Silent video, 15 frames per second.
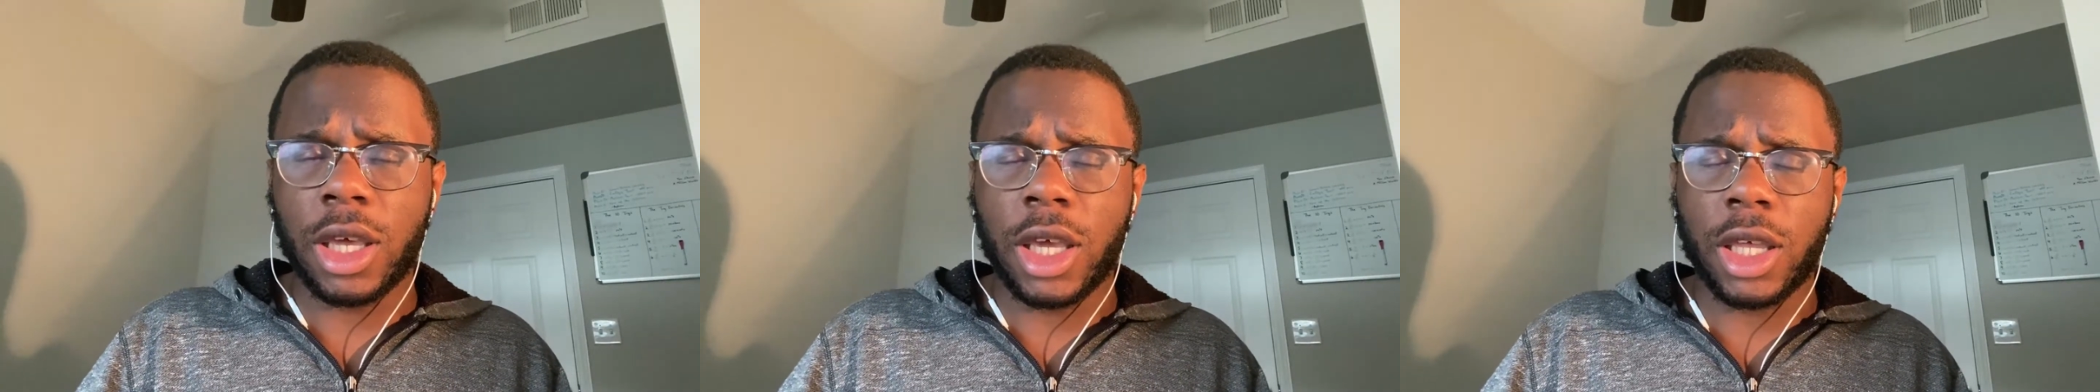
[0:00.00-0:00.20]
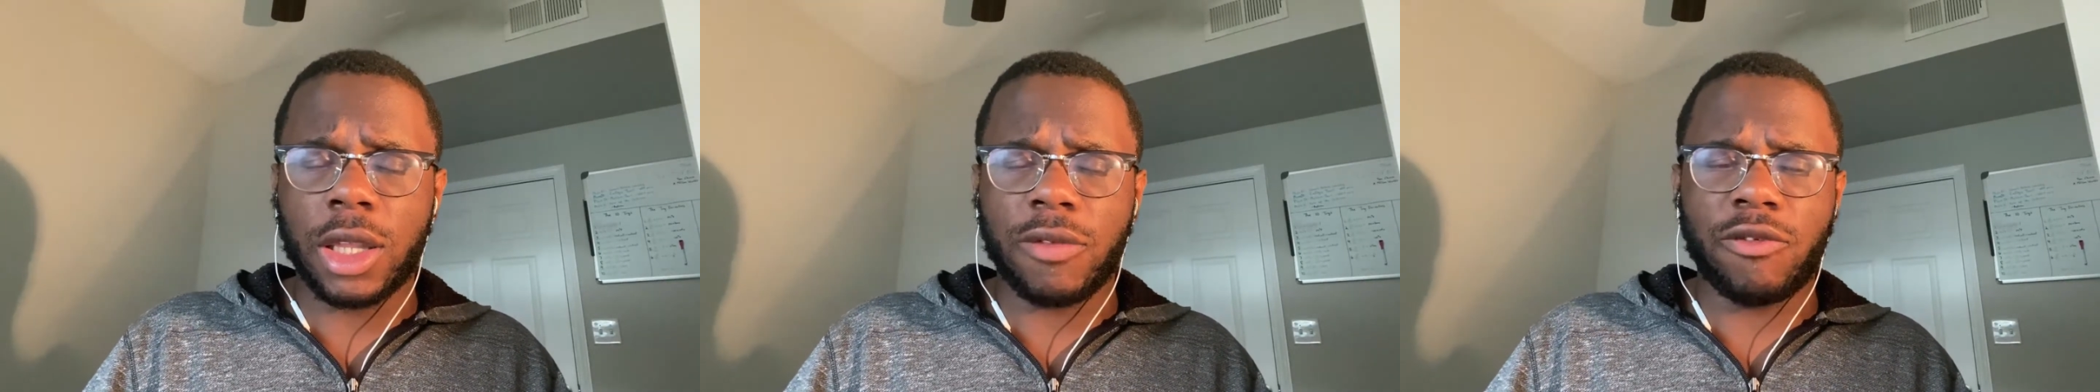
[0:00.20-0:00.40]

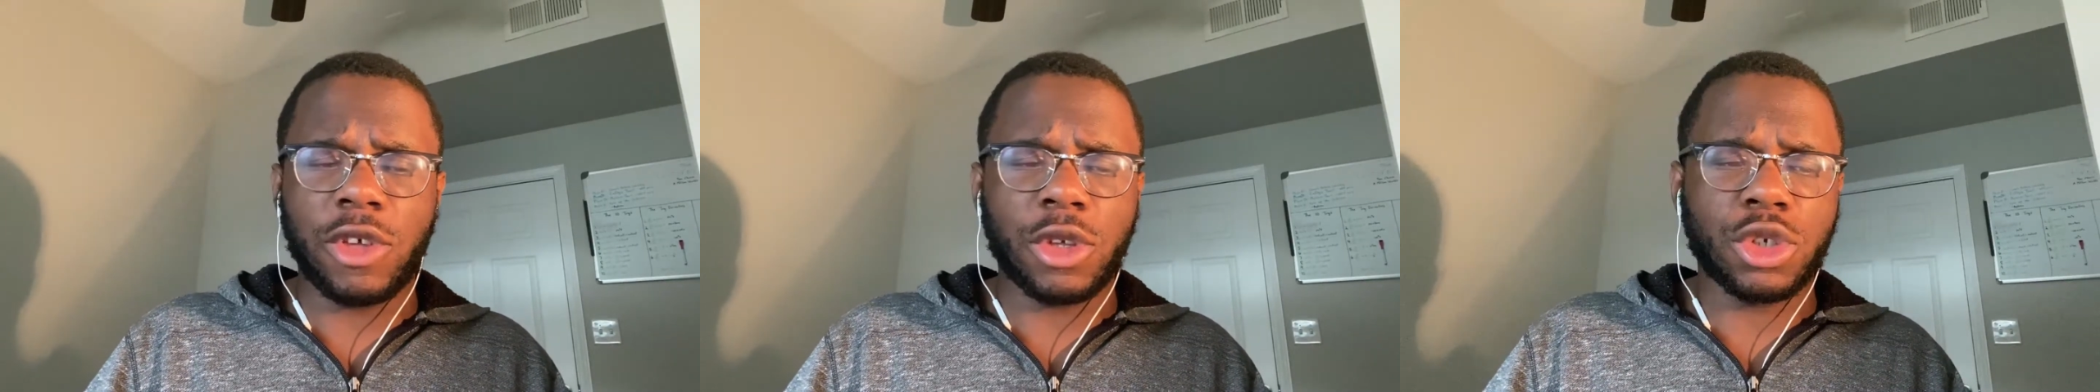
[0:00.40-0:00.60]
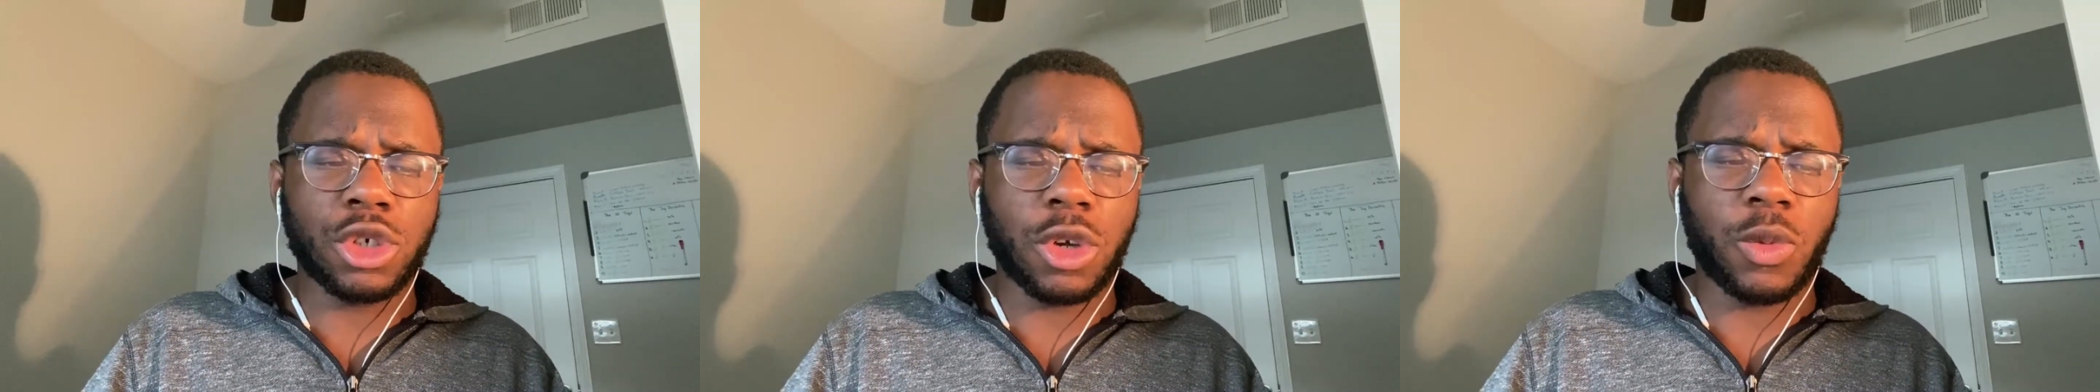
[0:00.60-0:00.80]
In the
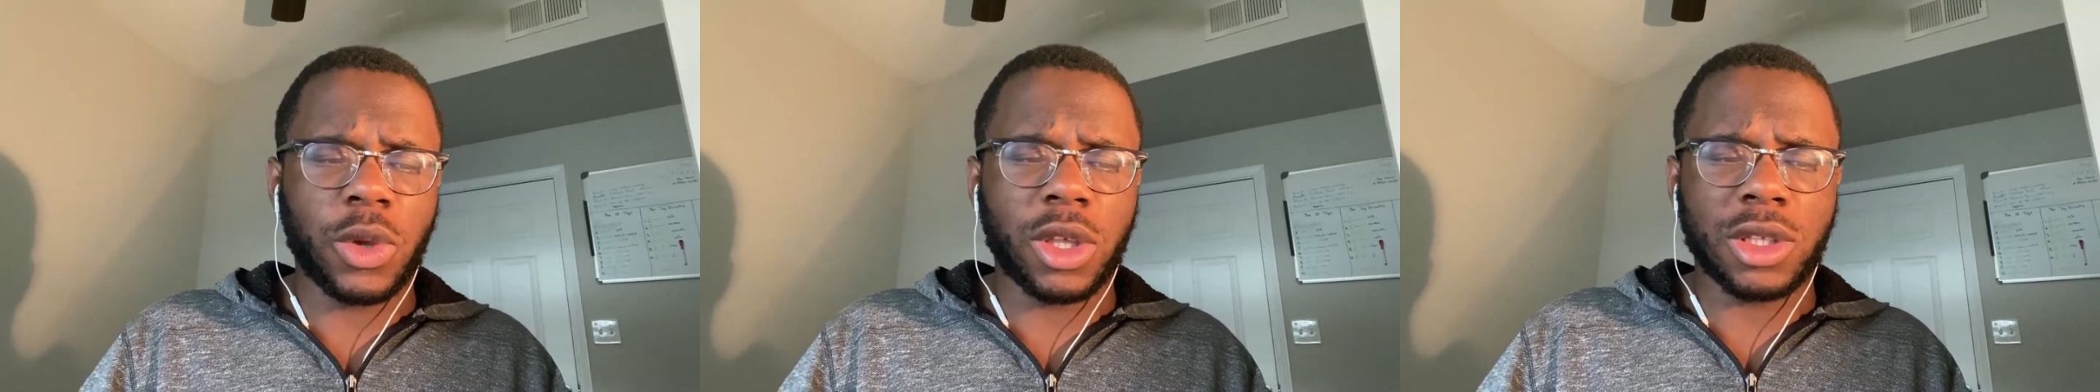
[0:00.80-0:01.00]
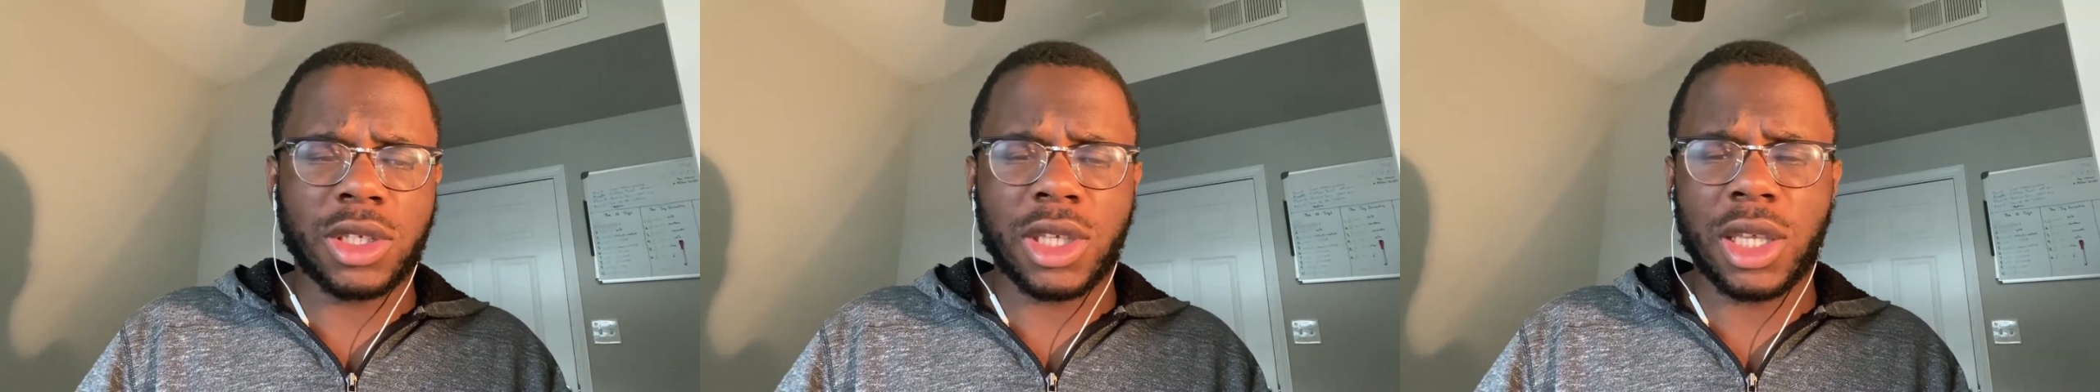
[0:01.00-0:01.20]
future, we
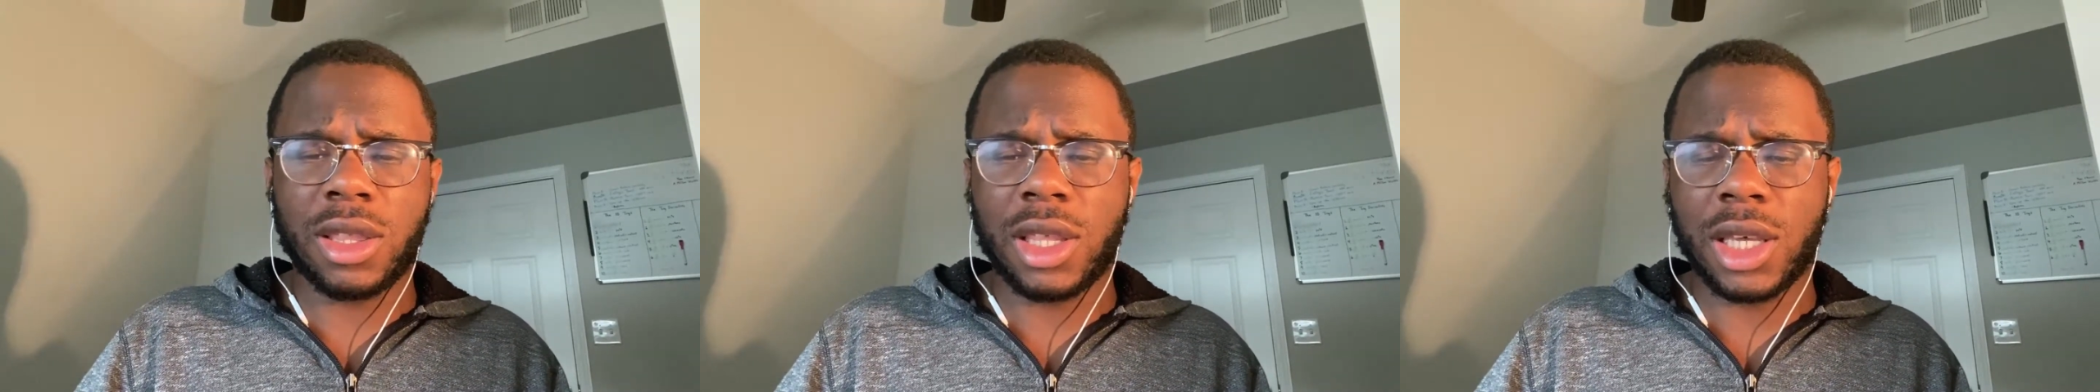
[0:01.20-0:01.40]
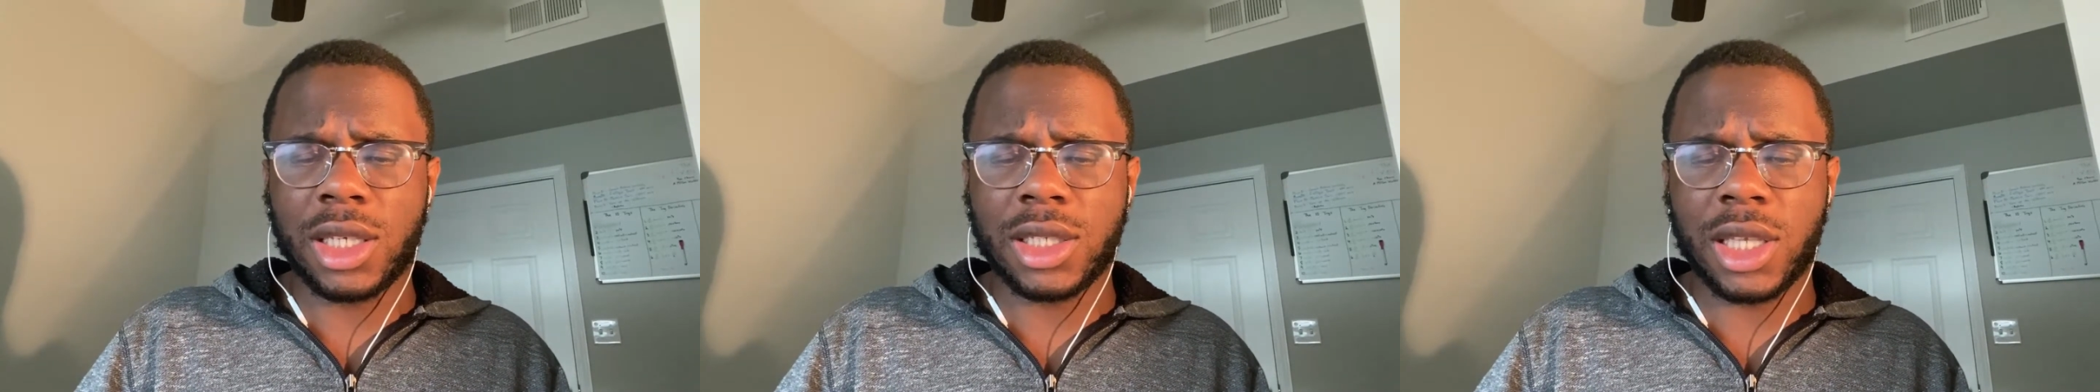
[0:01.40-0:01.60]
could see
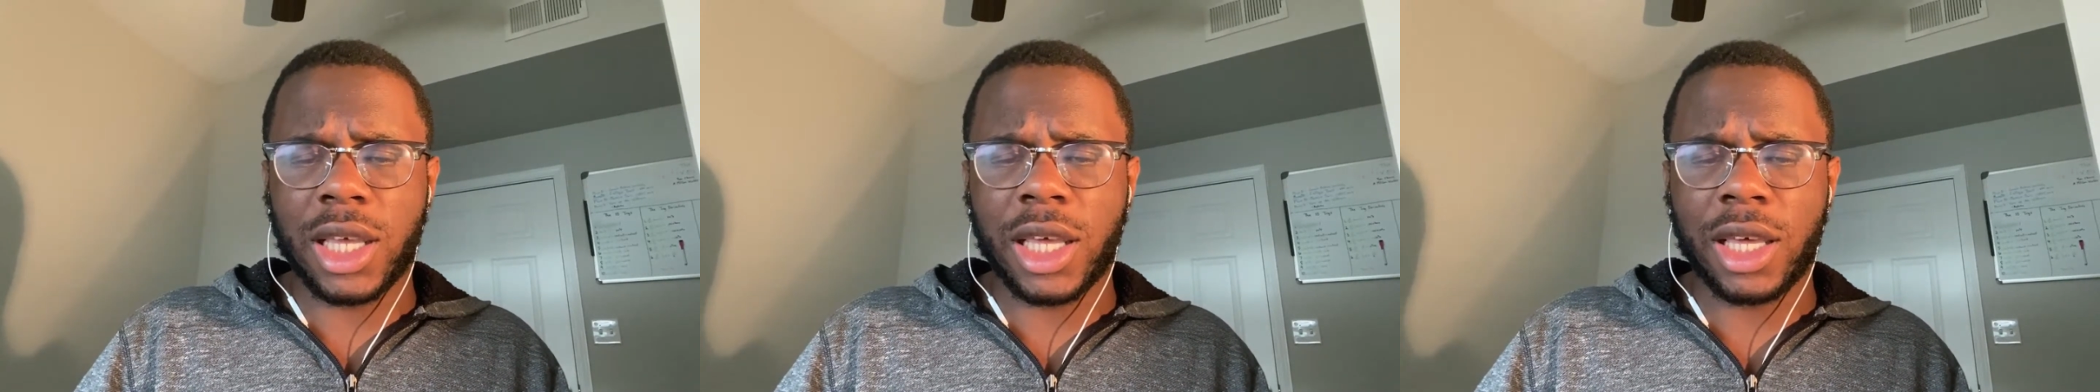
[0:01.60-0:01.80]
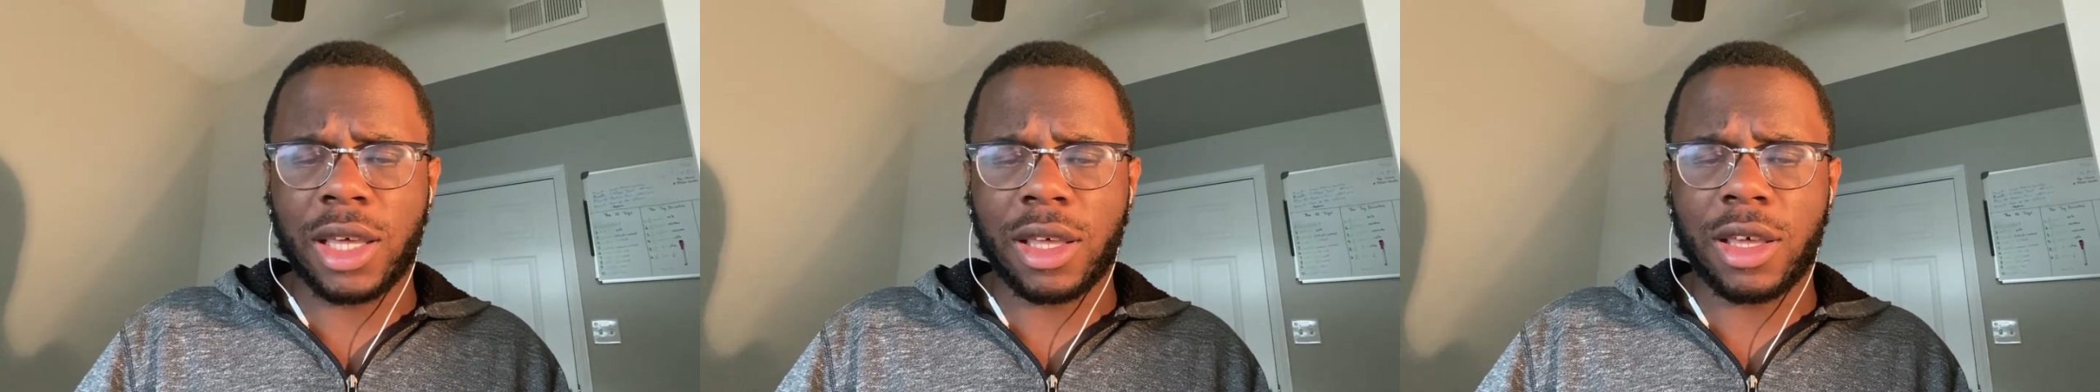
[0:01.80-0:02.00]
things
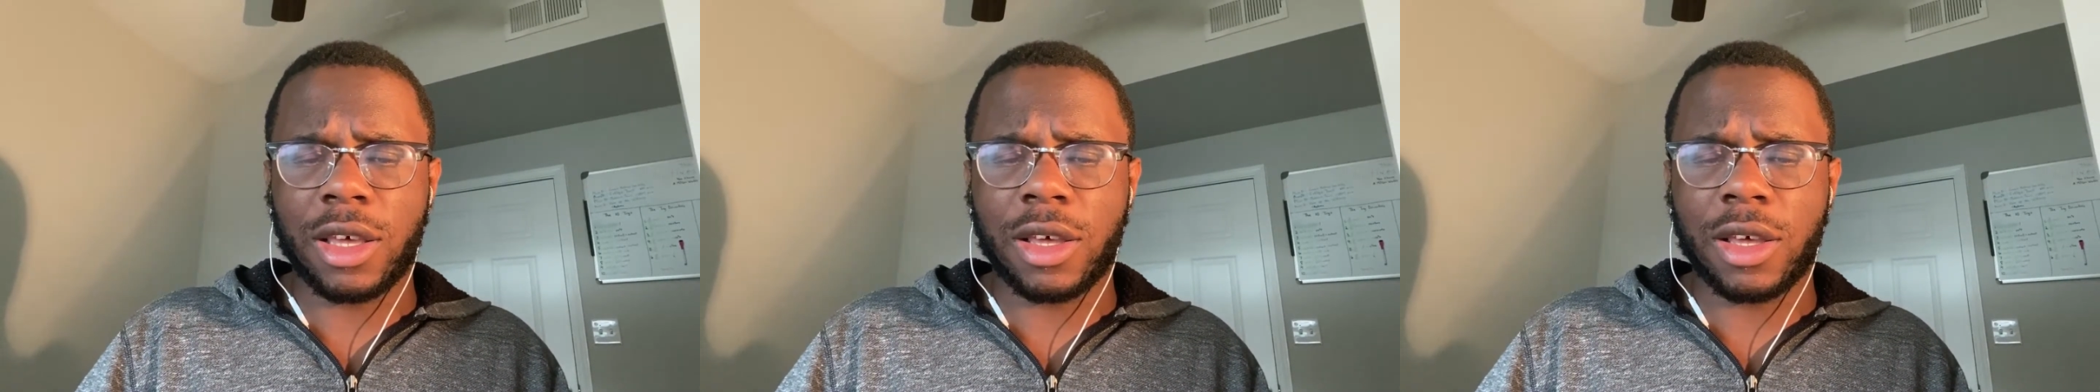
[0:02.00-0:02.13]
like,